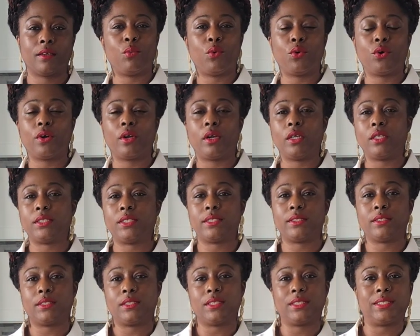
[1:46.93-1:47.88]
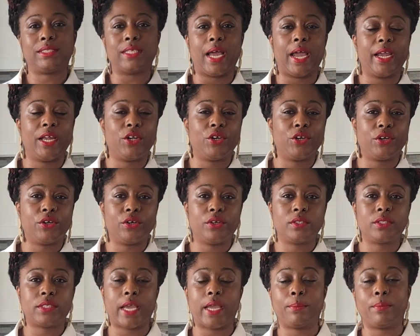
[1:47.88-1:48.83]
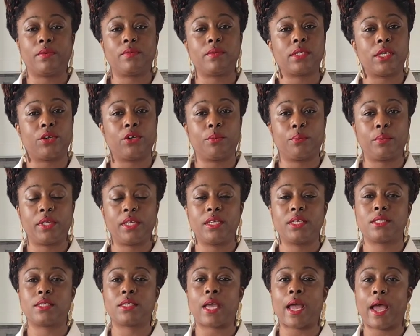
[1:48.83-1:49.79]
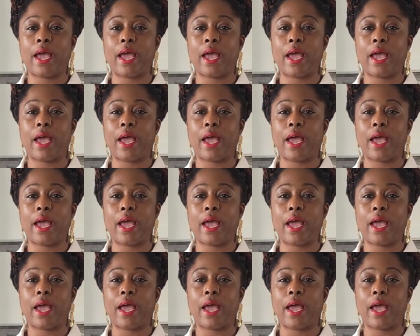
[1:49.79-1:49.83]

more designer type of centerpiece,